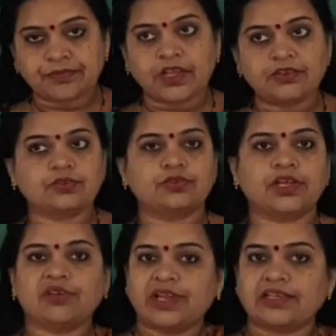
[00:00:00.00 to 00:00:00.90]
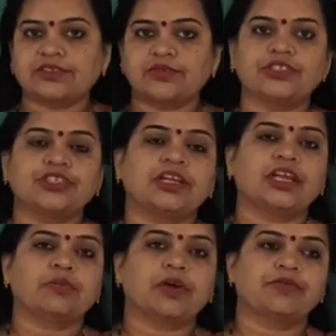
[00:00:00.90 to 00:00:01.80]
So now next question
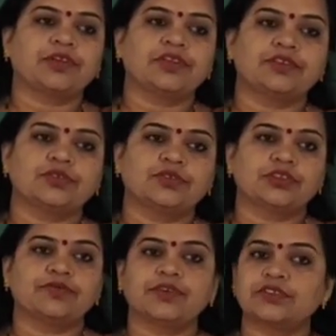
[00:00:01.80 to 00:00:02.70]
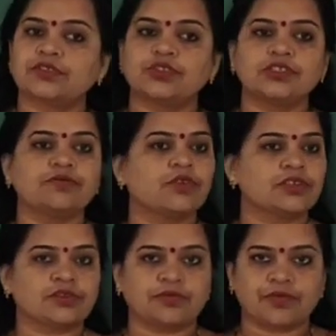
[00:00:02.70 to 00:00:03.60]
came after this question. First question
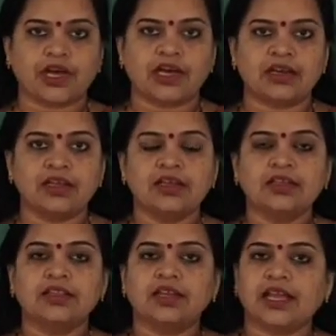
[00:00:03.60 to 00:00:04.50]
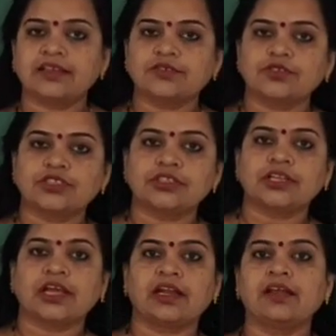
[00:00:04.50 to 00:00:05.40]
was of car. The next question
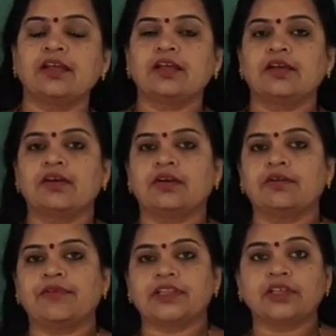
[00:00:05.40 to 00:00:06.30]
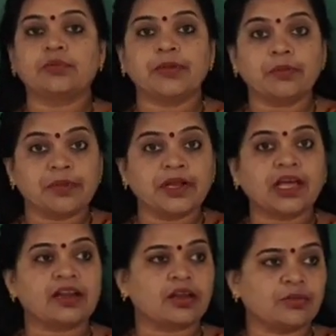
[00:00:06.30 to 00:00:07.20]
that whether people
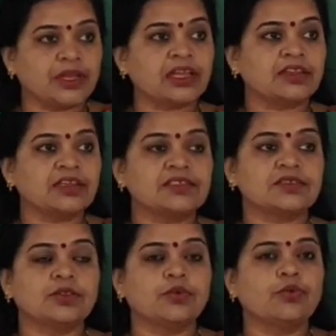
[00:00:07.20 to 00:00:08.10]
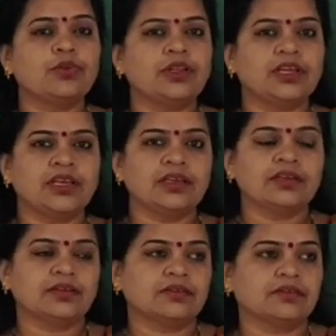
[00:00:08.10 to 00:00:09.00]
are coming in this
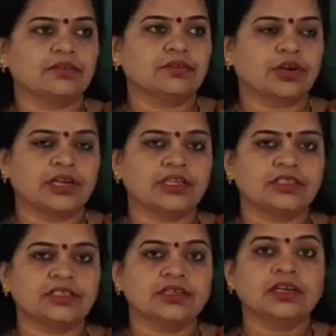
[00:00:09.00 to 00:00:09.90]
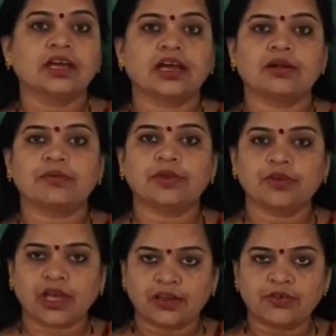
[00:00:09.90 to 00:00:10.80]
lonely cottage.
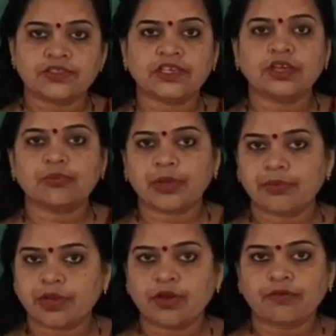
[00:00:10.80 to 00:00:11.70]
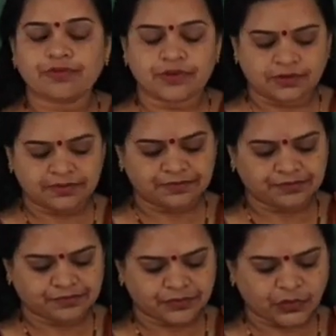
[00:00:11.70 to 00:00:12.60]
Are you seeing people often?
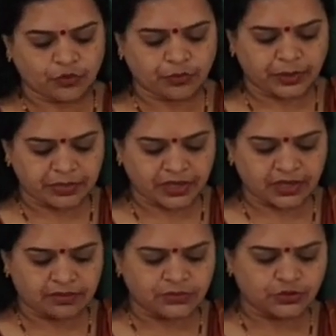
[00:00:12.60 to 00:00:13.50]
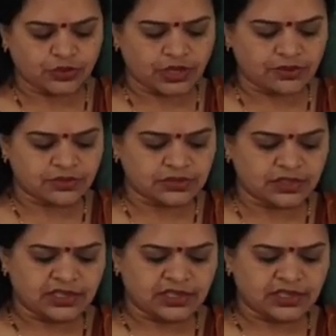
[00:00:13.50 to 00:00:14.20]
Do people come to your house?